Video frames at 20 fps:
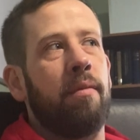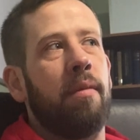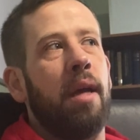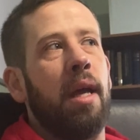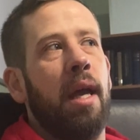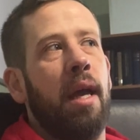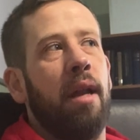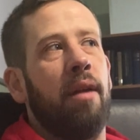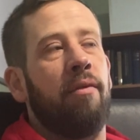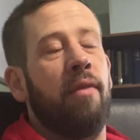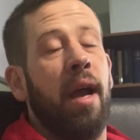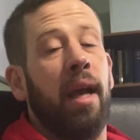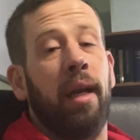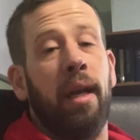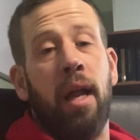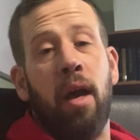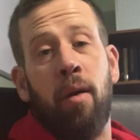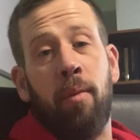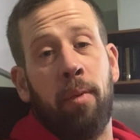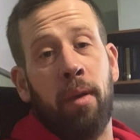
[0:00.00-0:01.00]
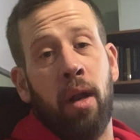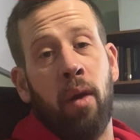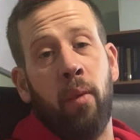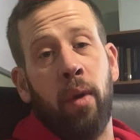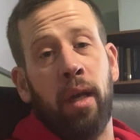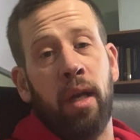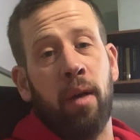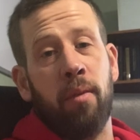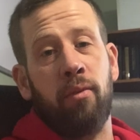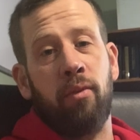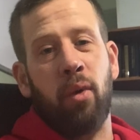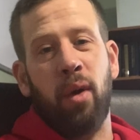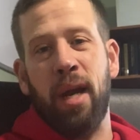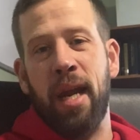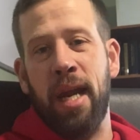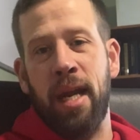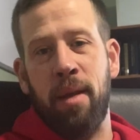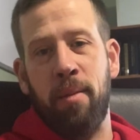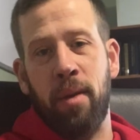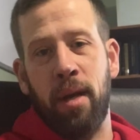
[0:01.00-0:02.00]
and if I can help it, I wake up before
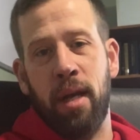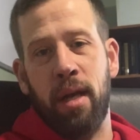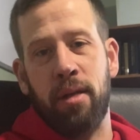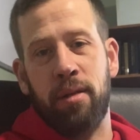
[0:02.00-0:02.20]
anybody